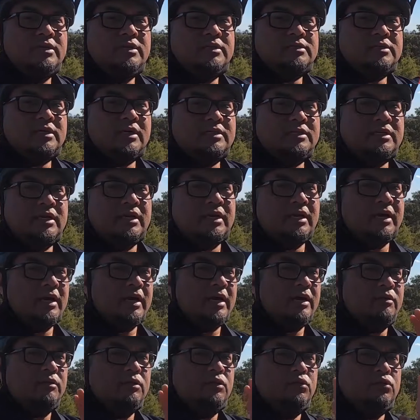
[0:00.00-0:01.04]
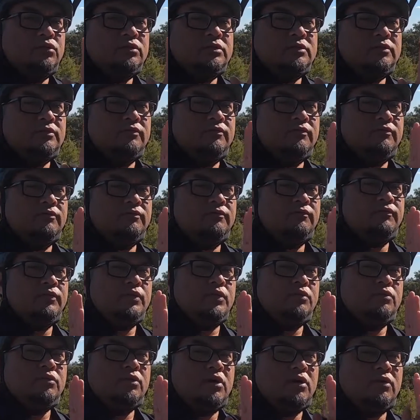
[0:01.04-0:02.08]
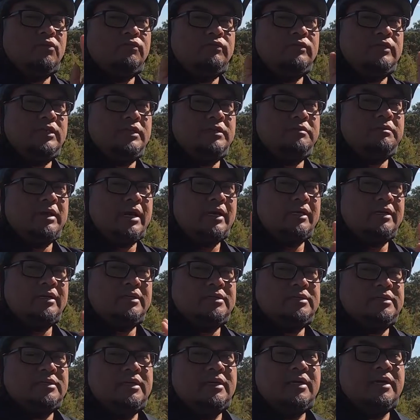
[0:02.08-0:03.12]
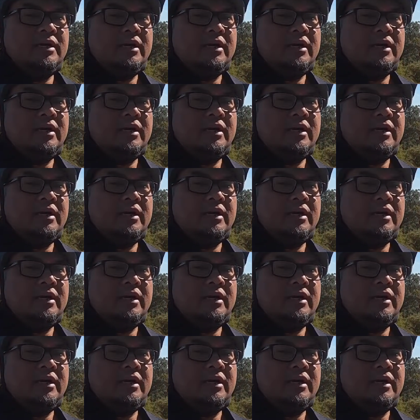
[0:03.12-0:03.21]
such that I will lose view of the markers.